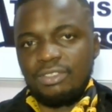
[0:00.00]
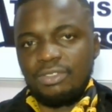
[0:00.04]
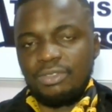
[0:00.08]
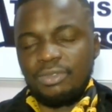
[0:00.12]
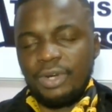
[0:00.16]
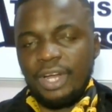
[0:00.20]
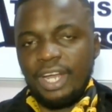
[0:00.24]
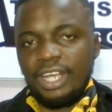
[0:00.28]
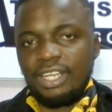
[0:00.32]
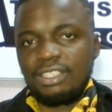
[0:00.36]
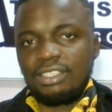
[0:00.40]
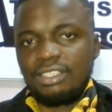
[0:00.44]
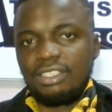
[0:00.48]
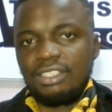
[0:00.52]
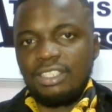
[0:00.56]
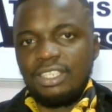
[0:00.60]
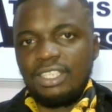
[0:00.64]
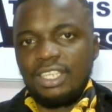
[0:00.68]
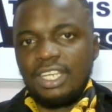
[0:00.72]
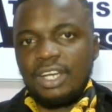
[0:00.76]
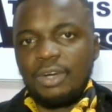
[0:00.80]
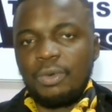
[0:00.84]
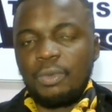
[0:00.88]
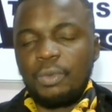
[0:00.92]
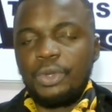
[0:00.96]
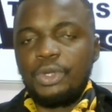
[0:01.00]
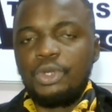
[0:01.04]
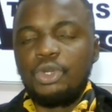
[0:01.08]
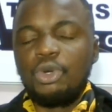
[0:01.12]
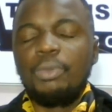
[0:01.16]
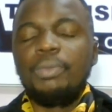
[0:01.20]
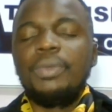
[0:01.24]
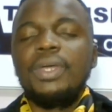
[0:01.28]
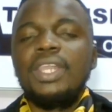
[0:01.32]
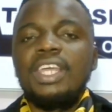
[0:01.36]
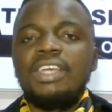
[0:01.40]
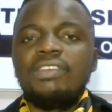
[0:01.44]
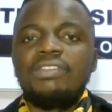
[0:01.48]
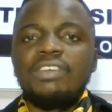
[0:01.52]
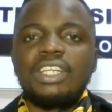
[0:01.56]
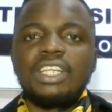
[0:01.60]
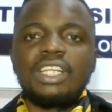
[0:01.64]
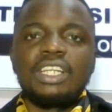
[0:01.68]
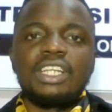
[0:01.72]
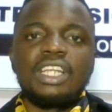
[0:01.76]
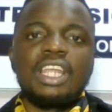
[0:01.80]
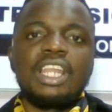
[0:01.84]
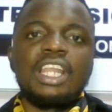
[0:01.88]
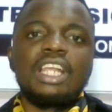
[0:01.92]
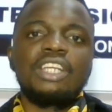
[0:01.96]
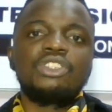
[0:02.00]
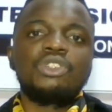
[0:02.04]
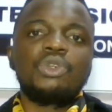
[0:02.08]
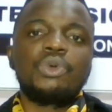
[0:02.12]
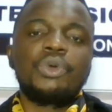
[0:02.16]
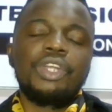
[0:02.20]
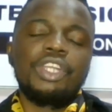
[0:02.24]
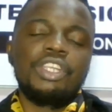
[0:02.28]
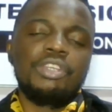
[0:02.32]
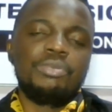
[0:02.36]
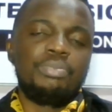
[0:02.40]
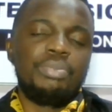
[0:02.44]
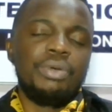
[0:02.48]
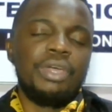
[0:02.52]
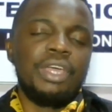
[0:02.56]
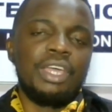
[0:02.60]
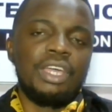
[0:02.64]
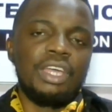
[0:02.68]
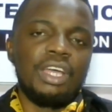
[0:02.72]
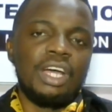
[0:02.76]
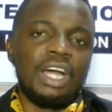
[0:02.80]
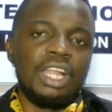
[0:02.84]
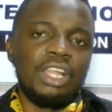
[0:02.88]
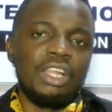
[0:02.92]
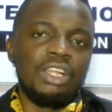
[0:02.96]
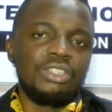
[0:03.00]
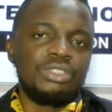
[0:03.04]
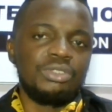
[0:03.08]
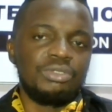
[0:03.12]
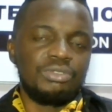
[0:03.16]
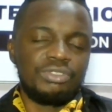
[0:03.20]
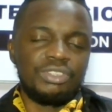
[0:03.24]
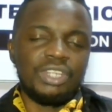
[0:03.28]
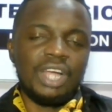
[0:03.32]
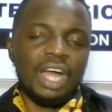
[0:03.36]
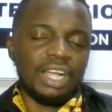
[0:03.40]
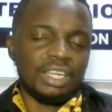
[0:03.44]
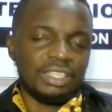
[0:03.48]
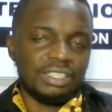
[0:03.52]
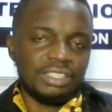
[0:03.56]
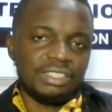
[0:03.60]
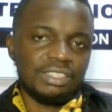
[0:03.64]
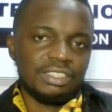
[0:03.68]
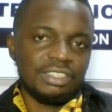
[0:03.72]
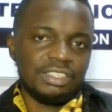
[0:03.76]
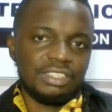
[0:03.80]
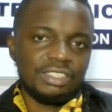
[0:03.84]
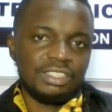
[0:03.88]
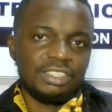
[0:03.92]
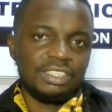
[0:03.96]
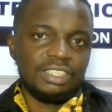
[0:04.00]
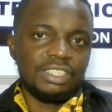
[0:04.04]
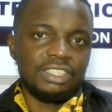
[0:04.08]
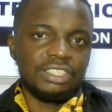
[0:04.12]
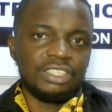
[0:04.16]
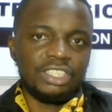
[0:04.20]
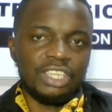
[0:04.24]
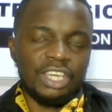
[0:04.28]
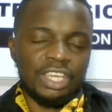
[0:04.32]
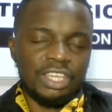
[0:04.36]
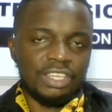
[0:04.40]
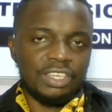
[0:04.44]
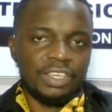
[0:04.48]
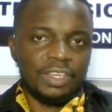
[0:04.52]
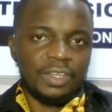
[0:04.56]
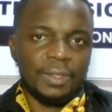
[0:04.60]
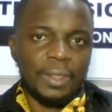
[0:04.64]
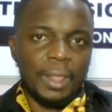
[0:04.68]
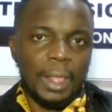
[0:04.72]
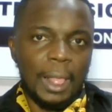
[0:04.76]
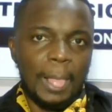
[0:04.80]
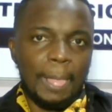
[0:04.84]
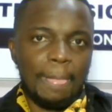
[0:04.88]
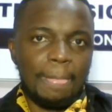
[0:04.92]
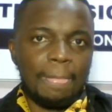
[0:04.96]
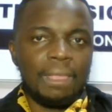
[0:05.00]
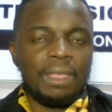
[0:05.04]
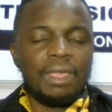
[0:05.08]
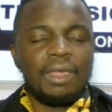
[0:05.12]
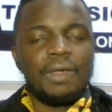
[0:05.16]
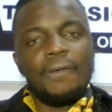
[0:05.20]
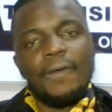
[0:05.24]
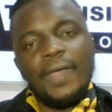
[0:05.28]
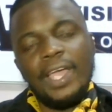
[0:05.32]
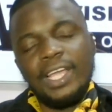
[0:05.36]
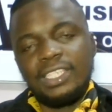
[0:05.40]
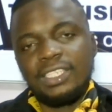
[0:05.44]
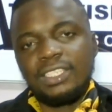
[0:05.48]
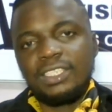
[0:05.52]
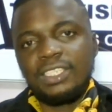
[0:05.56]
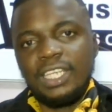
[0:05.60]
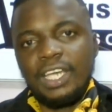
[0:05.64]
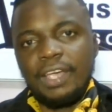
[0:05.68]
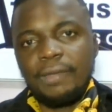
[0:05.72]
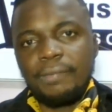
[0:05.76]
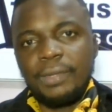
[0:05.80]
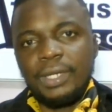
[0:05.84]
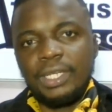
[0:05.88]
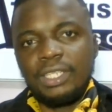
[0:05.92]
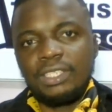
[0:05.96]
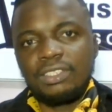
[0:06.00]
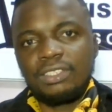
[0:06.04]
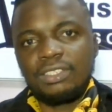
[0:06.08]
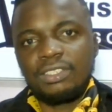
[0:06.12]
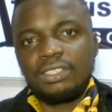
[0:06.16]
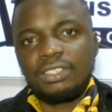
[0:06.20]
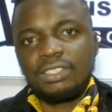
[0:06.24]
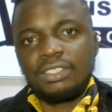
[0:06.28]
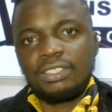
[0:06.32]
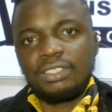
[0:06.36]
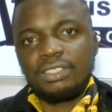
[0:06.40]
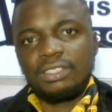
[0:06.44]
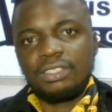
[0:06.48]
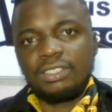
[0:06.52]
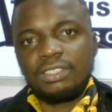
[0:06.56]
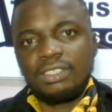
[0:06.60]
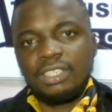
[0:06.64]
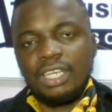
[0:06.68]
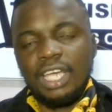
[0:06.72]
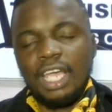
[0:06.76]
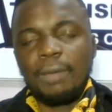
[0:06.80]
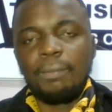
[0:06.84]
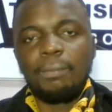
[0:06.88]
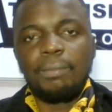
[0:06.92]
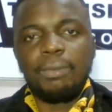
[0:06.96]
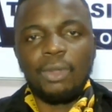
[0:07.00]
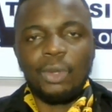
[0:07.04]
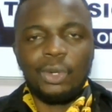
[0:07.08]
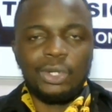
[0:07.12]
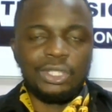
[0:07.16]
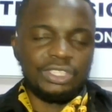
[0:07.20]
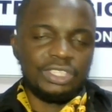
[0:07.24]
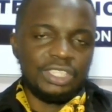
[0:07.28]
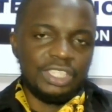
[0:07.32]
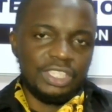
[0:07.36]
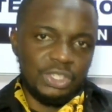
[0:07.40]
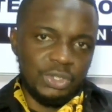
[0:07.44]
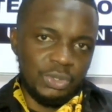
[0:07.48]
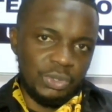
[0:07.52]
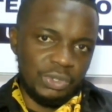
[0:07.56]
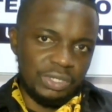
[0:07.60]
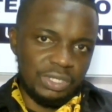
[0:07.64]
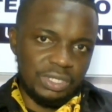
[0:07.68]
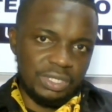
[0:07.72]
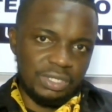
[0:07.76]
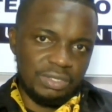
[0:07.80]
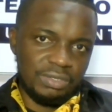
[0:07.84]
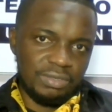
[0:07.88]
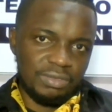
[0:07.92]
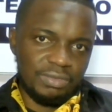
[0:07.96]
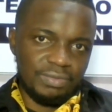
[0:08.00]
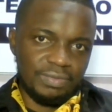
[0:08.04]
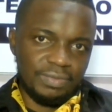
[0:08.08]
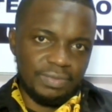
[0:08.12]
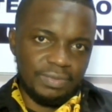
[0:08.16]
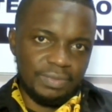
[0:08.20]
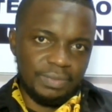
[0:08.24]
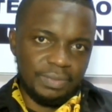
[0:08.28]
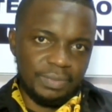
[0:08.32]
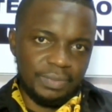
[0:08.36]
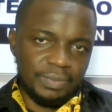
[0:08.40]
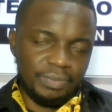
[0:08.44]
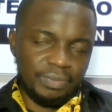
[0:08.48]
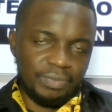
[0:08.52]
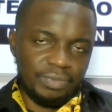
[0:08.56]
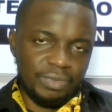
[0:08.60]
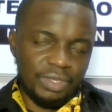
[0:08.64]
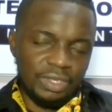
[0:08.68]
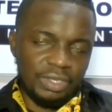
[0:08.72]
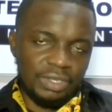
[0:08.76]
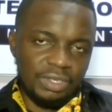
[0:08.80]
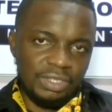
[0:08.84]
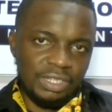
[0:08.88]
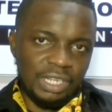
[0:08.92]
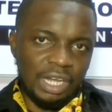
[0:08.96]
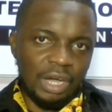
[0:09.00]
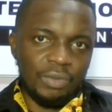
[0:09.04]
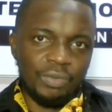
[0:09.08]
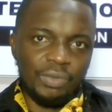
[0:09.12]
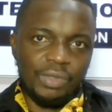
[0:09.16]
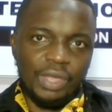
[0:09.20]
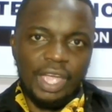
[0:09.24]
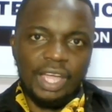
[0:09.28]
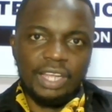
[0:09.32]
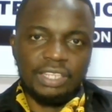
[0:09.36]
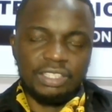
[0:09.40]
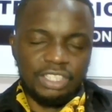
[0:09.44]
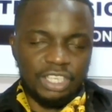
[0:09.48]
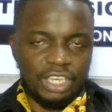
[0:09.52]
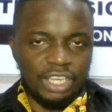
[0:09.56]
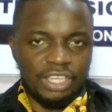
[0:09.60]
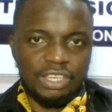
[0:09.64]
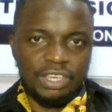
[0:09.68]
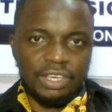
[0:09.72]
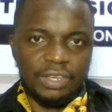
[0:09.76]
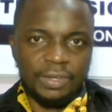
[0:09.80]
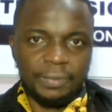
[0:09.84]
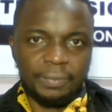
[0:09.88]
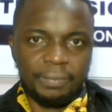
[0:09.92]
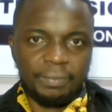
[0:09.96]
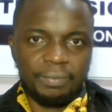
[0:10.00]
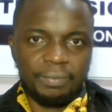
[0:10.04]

Right? We do believe entertainers already pay a lot of tax in Kenya. Entertainment employs the youth down there in Kenya.